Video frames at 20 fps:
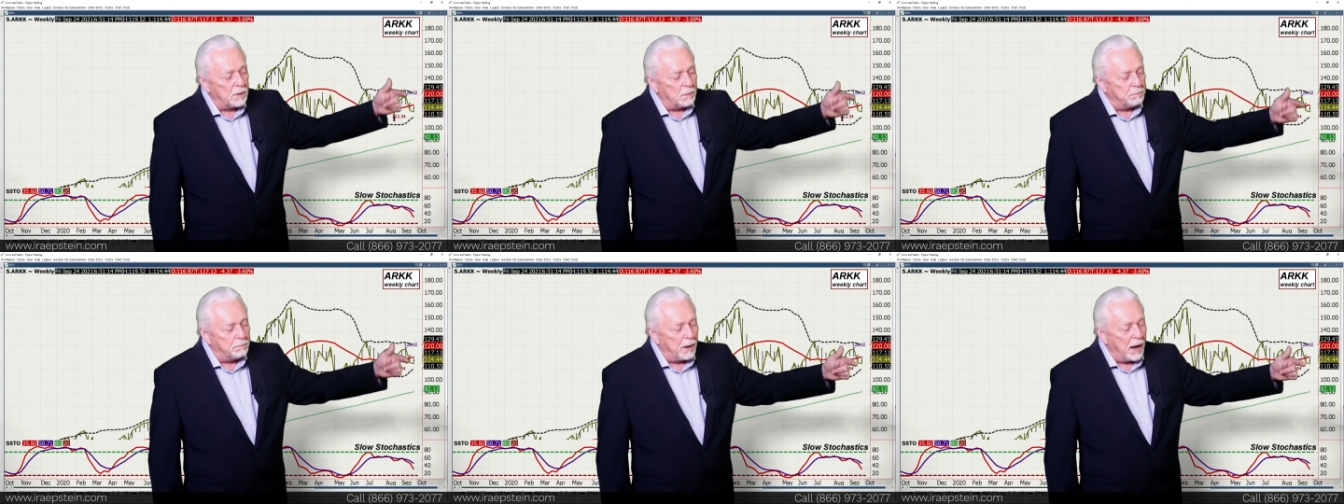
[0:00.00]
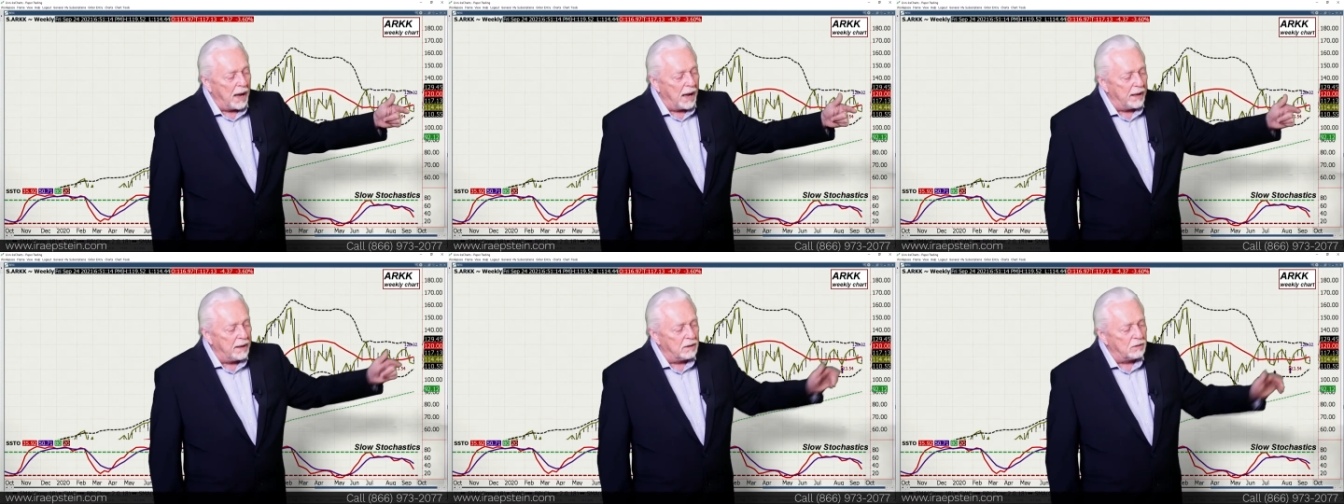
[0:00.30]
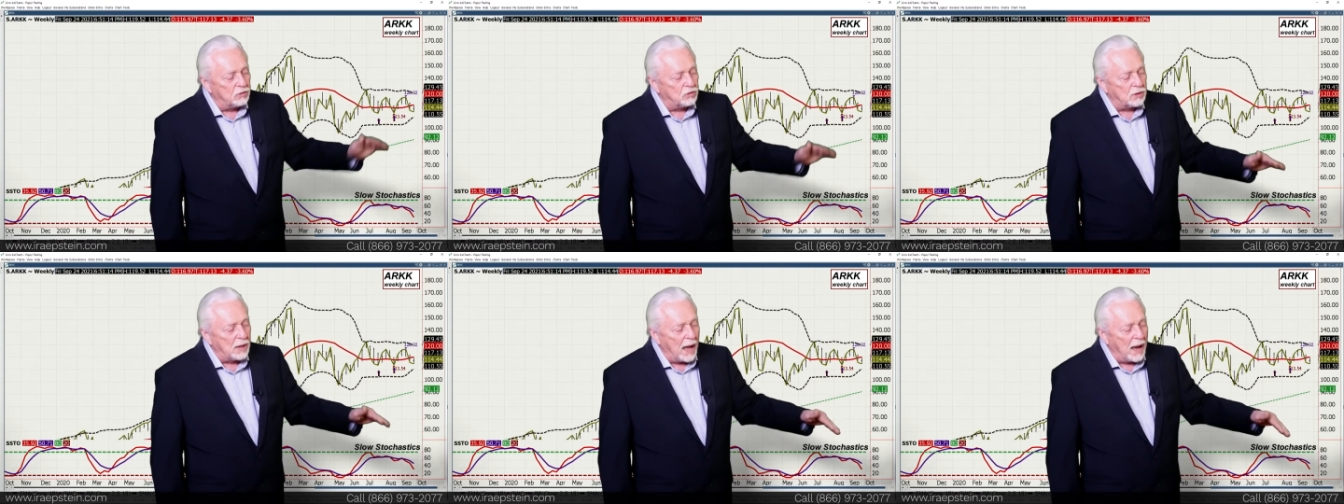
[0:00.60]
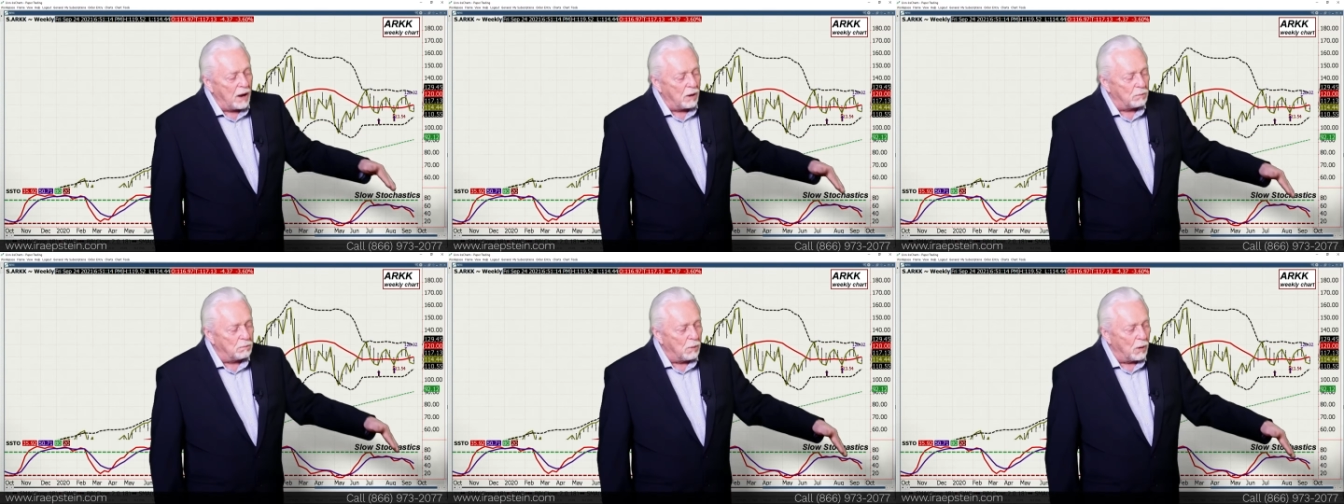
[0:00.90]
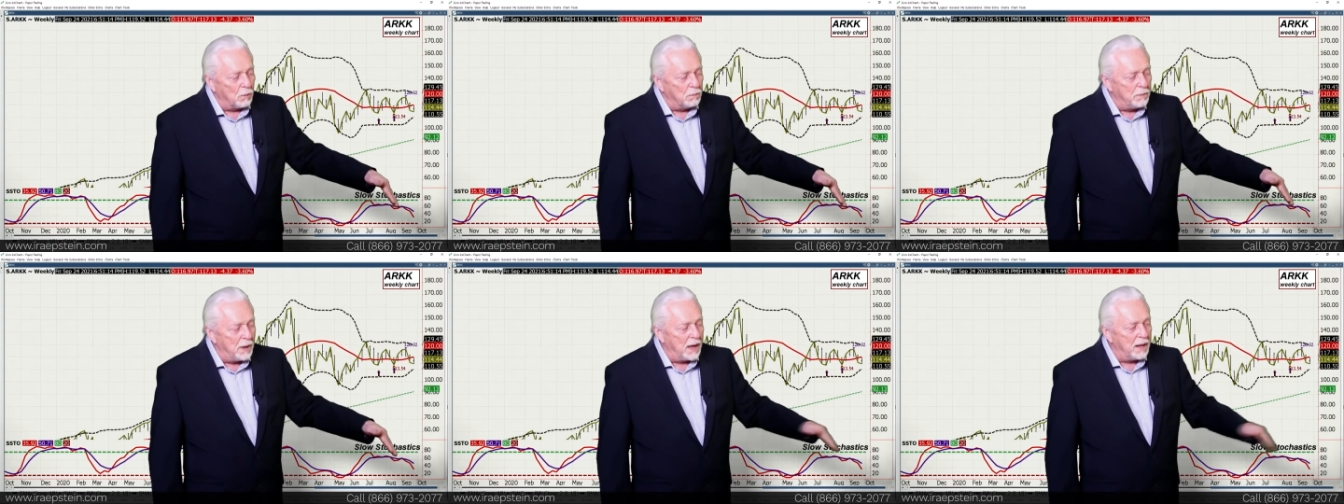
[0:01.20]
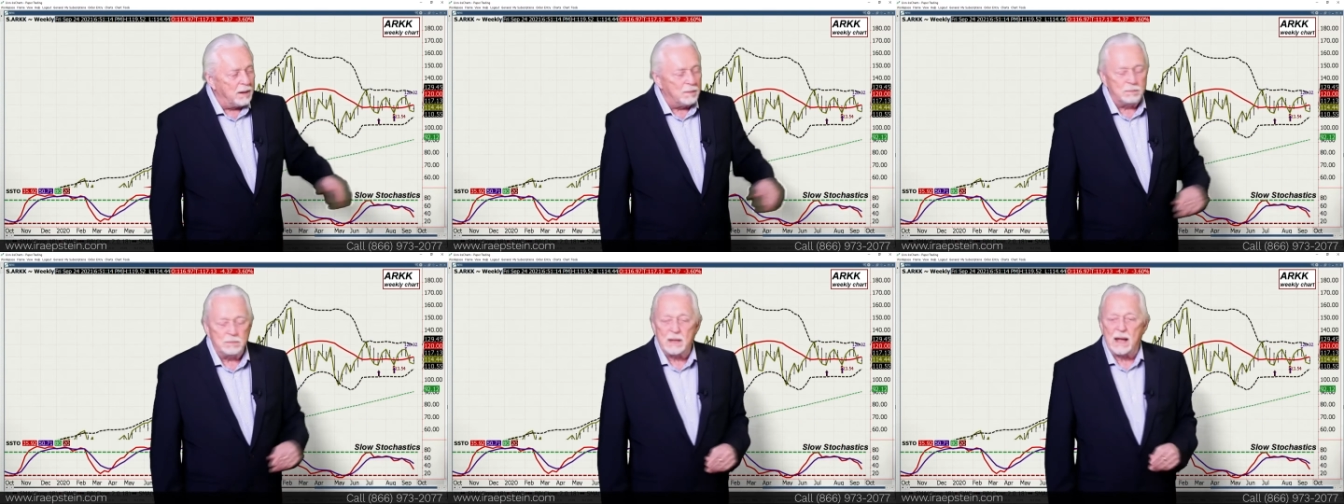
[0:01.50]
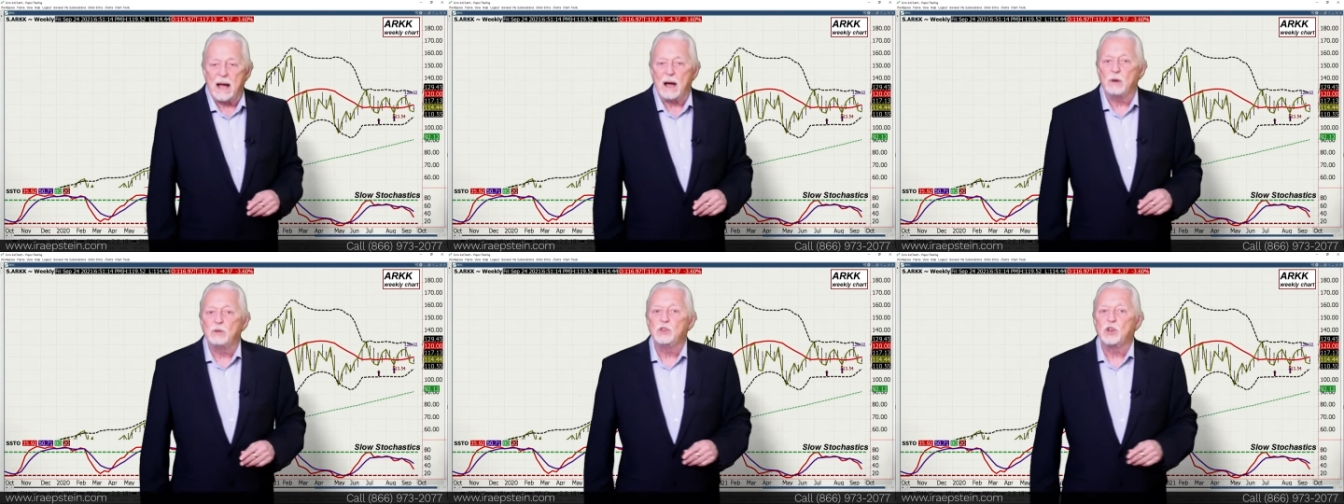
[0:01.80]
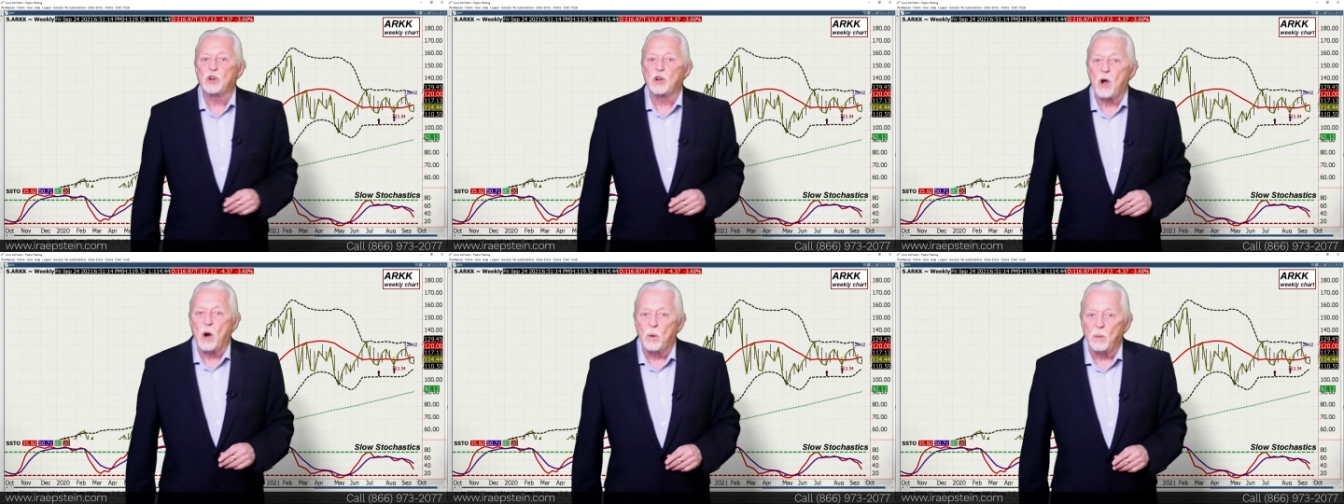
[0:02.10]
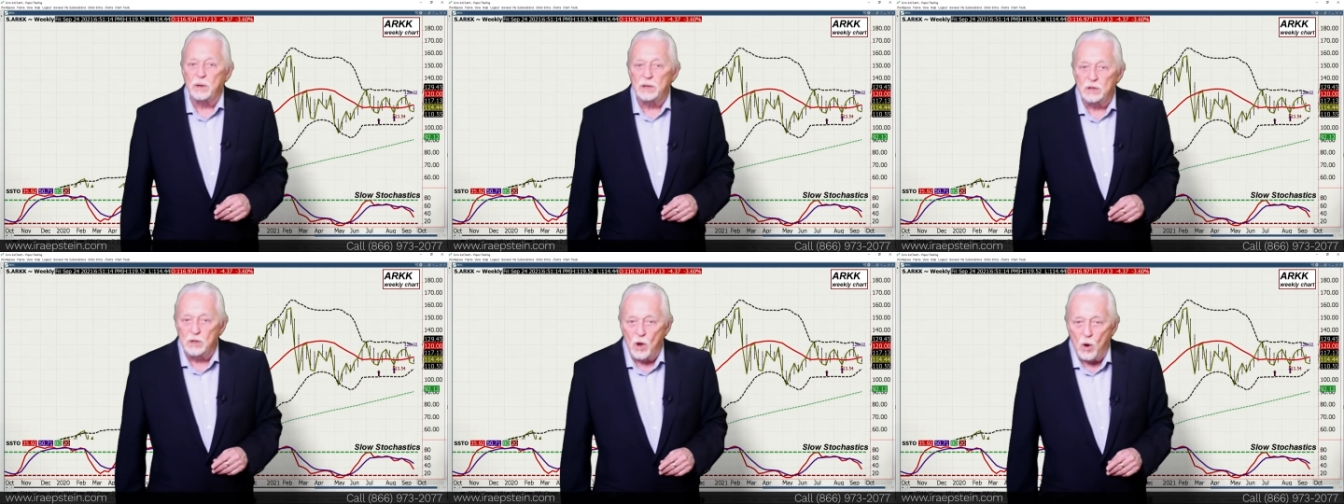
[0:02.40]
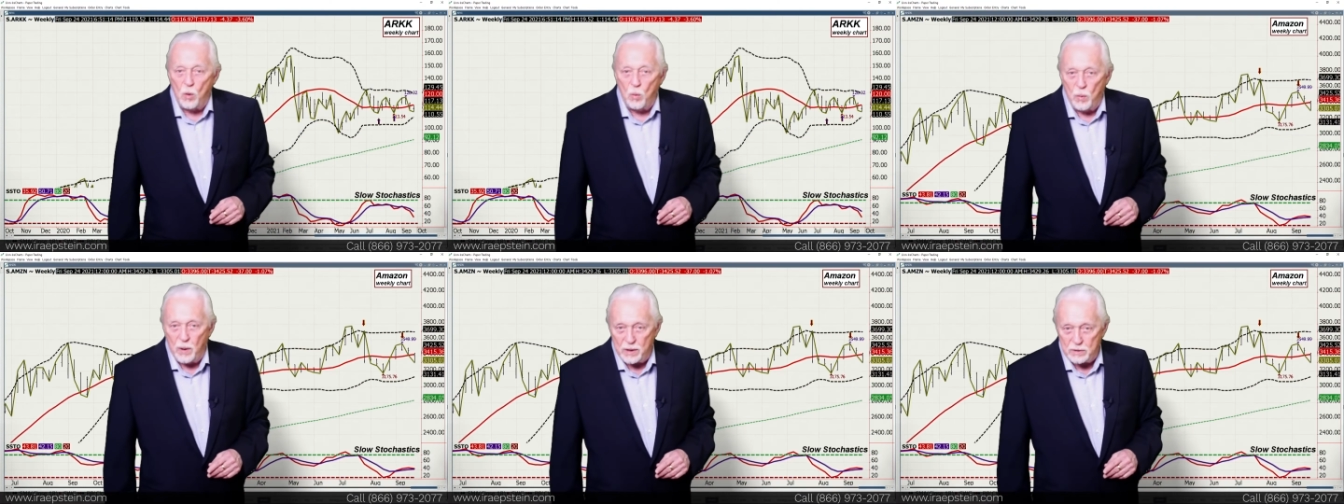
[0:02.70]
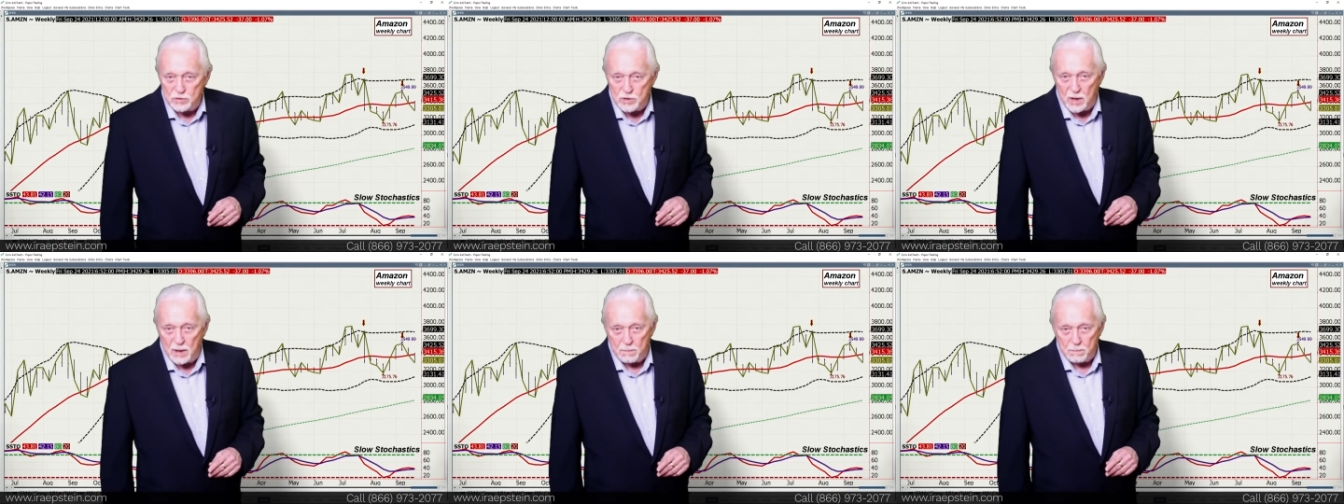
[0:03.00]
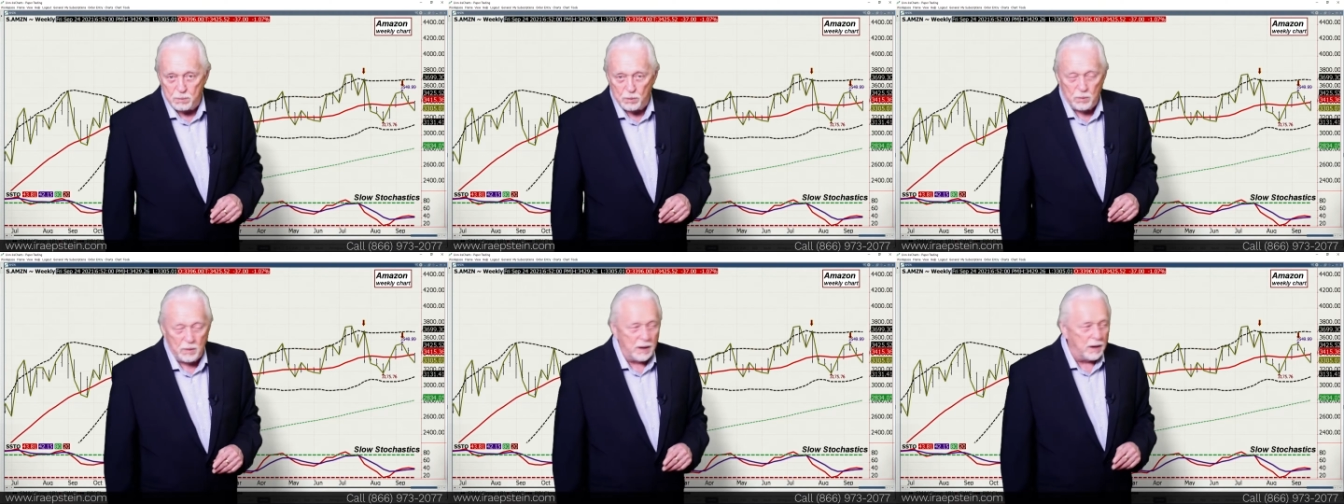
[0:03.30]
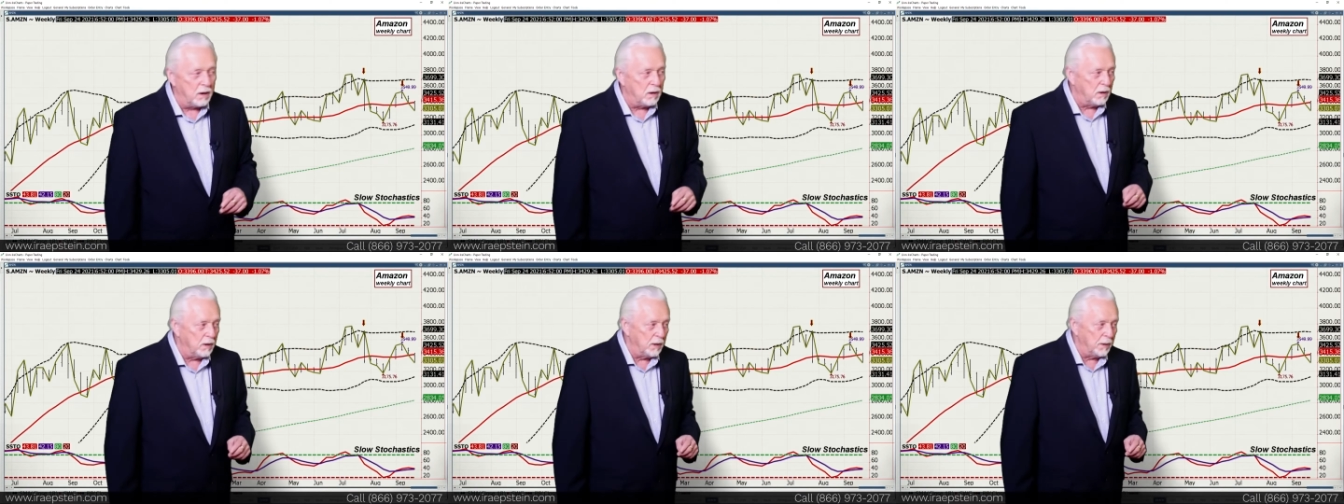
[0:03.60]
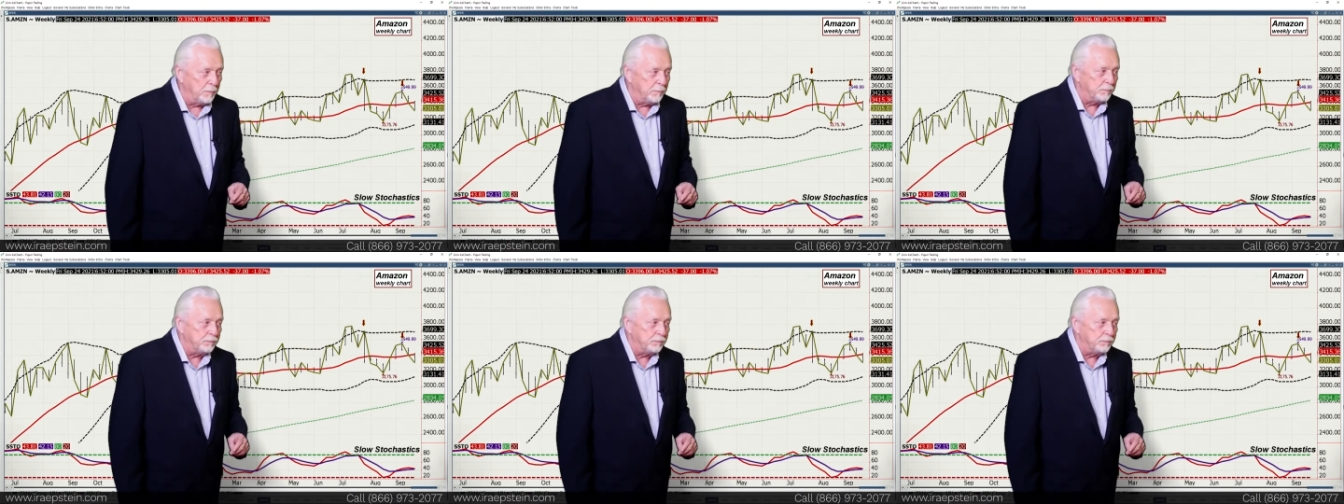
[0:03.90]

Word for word: the bias down, momentum down, you're going nowhere temporarily.